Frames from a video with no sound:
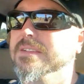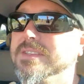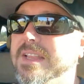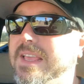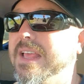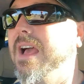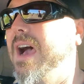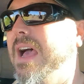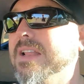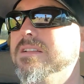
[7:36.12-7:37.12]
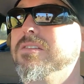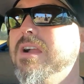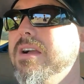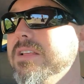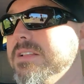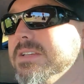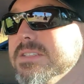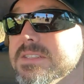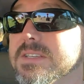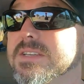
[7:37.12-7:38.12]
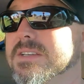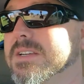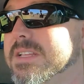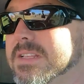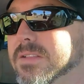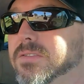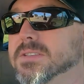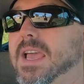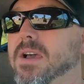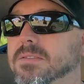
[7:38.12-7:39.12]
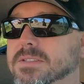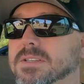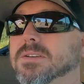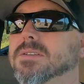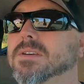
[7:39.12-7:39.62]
It's gonna get hot and crowded because it's a neat little town, so